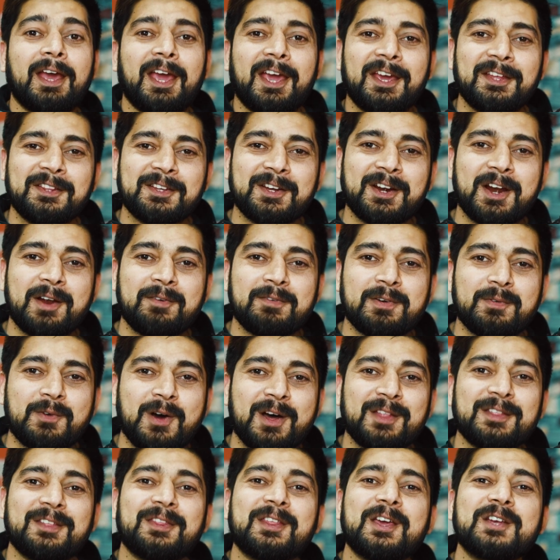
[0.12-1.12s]
Hey there
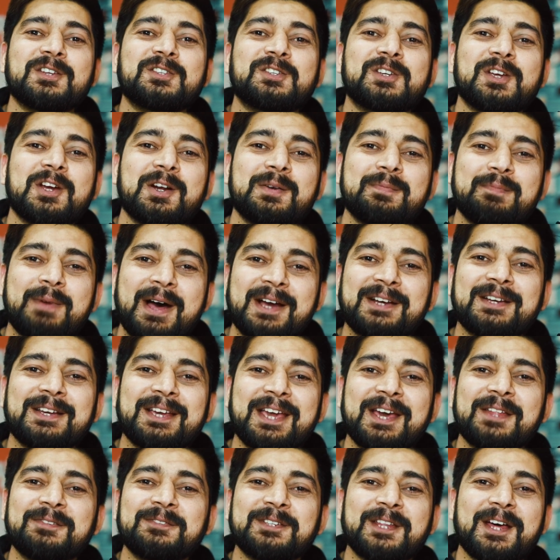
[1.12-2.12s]
everyone, Hitesh here, back
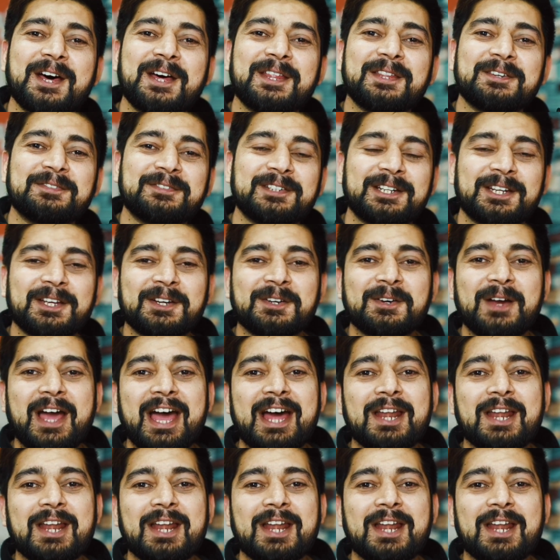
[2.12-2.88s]
again with another video